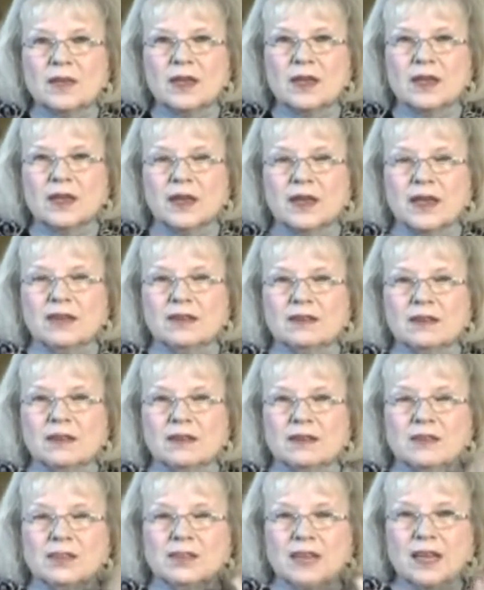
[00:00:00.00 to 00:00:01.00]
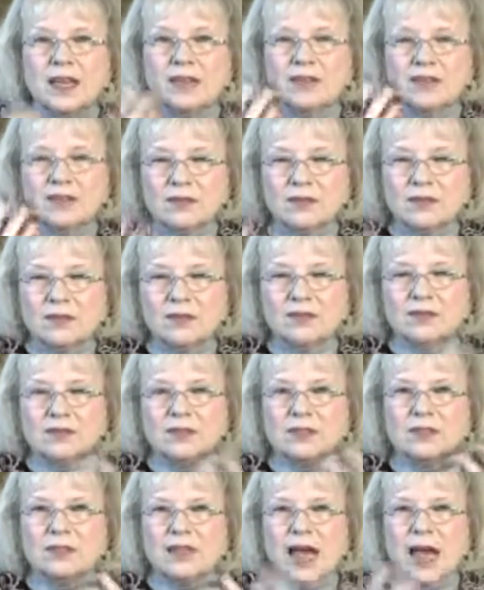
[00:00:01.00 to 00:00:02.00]
and the death of
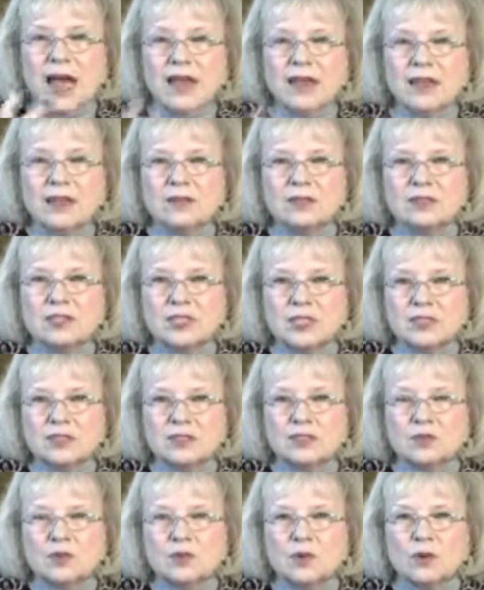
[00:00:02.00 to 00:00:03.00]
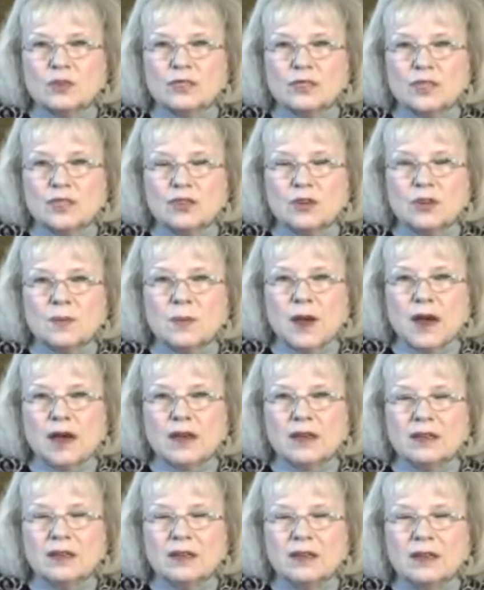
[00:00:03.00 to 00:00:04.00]
dying of Jesus works in your
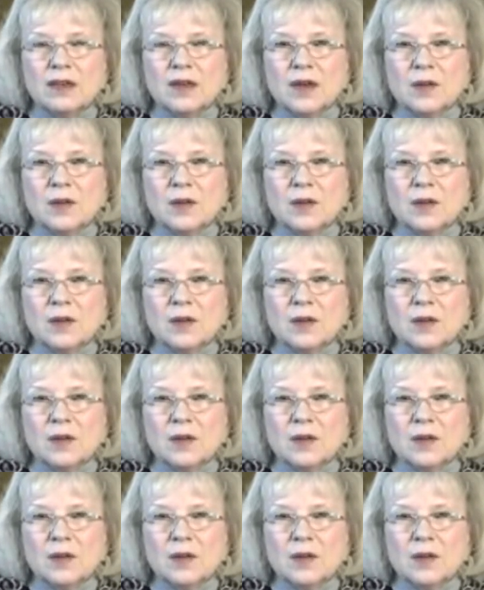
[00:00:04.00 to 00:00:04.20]
body,